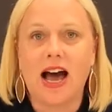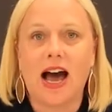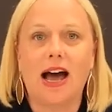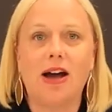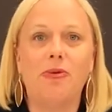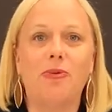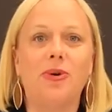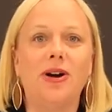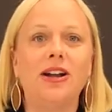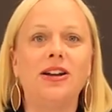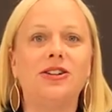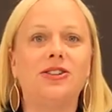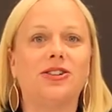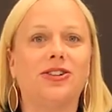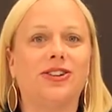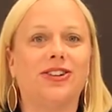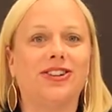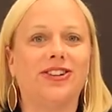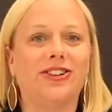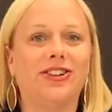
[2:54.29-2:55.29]
I
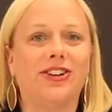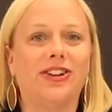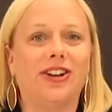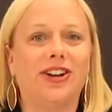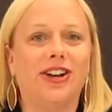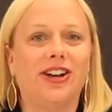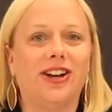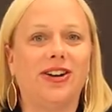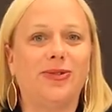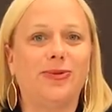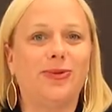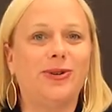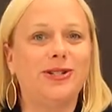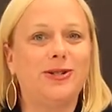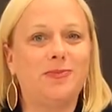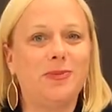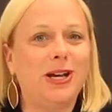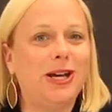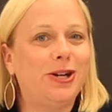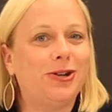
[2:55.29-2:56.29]
wonder,
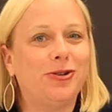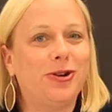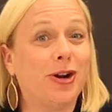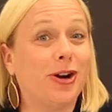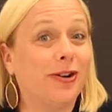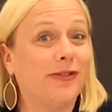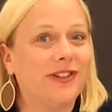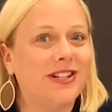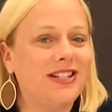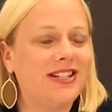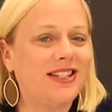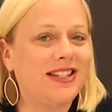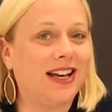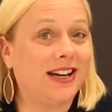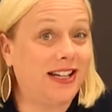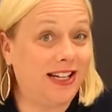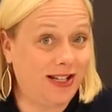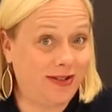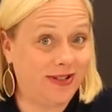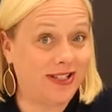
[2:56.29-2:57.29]
was Peter nervous
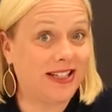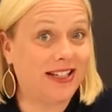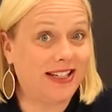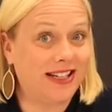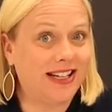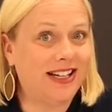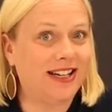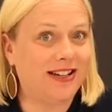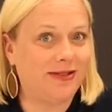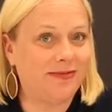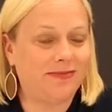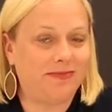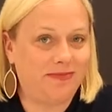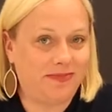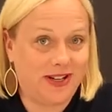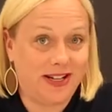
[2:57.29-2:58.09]
that he was going to